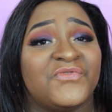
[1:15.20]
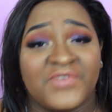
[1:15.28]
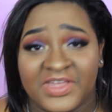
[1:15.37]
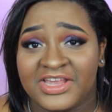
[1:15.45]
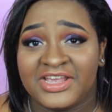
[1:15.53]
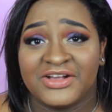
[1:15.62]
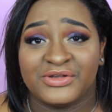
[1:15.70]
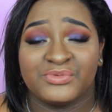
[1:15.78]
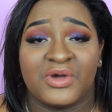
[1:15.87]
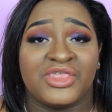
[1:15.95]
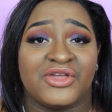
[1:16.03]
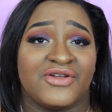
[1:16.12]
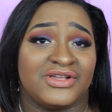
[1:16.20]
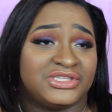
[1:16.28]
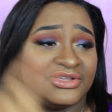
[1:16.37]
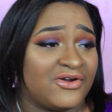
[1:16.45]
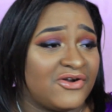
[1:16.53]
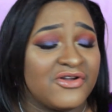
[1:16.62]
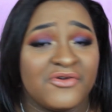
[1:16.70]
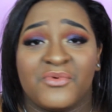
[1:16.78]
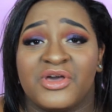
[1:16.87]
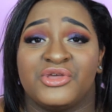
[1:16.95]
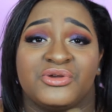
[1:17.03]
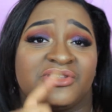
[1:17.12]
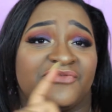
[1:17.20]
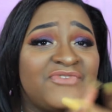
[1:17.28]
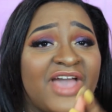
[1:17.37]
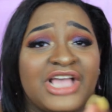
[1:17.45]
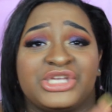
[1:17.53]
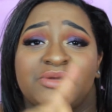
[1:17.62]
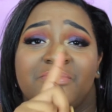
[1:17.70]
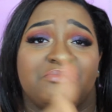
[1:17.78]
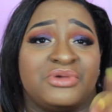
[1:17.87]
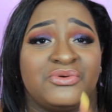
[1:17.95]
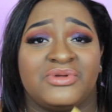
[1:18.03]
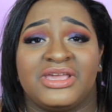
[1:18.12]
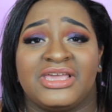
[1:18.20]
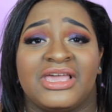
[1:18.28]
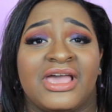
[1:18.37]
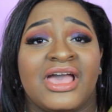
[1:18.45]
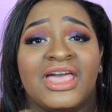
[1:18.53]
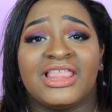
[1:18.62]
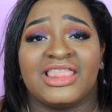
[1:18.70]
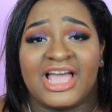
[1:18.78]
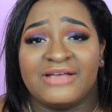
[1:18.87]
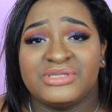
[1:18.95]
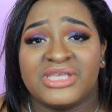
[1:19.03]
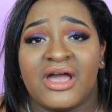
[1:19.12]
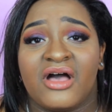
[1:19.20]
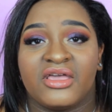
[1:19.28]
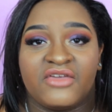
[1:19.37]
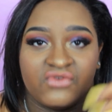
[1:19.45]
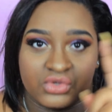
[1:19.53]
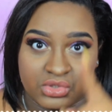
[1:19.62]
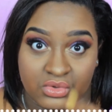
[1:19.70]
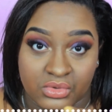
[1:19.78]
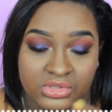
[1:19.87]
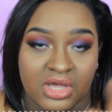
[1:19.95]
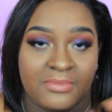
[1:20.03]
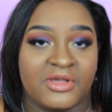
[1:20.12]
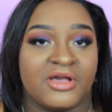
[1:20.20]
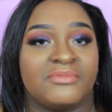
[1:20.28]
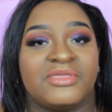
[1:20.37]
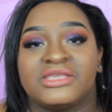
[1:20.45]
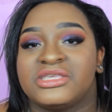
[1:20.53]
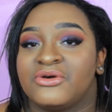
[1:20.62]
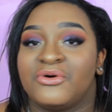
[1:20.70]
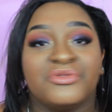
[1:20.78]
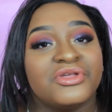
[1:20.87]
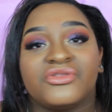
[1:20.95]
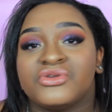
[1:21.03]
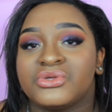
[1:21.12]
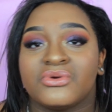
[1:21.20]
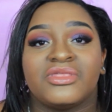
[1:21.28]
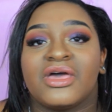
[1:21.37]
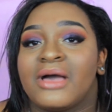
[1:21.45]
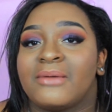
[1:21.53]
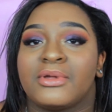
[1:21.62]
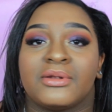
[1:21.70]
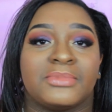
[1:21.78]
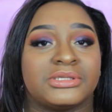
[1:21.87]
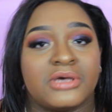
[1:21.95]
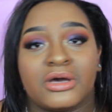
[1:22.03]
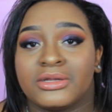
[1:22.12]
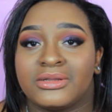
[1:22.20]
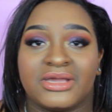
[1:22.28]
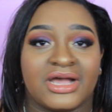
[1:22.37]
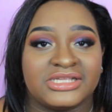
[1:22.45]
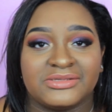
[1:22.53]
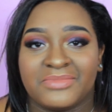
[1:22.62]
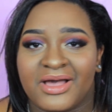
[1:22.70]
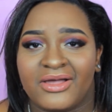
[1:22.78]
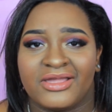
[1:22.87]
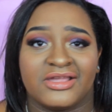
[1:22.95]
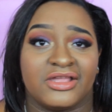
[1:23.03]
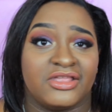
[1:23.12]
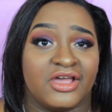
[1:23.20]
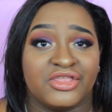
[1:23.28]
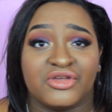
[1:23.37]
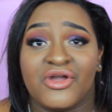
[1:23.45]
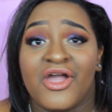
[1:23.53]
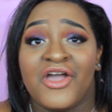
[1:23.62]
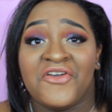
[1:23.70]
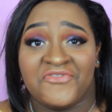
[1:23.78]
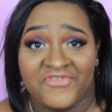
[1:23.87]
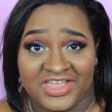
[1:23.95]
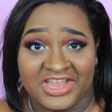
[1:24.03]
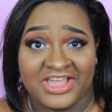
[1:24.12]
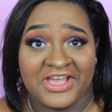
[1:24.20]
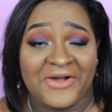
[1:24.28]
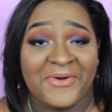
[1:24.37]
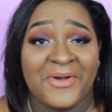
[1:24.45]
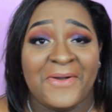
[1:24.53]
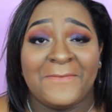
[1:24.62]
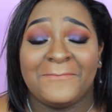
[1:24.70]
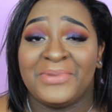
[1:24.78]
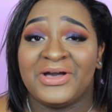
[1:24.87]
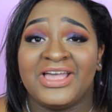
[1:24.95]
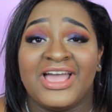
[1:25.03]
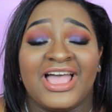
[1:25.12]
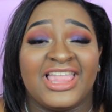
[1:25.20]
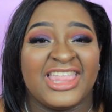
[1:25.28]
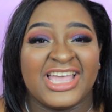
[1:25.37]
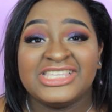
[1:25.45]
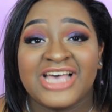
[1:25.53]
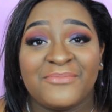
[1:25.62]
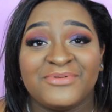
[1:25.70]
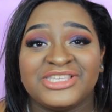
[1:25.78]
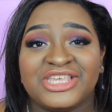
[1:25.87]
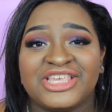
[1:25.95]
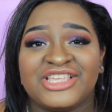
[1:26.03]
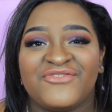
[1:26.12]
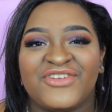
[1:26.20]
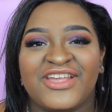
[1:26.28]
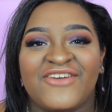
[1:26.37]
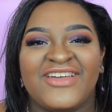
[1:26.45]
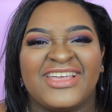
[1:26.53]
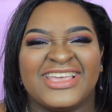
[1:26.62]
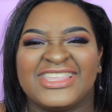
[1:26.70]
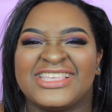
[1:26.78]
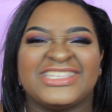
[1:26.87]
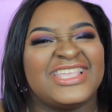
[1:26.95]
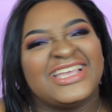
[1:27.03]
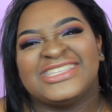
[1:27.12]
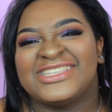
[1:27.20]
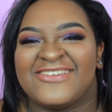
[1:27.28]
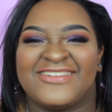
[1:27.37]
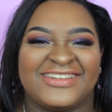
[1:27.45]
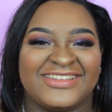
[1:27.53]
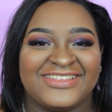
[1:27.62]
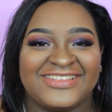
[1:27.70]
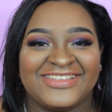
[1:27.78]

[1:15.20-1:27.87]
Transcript: videos, whether it's art, whether it's fashion, beauty, lifestyle, even school's coming up. That's a whole nother story that I'm gonna be talking to you guys about in another video. But let's hop into this video and get this thing started.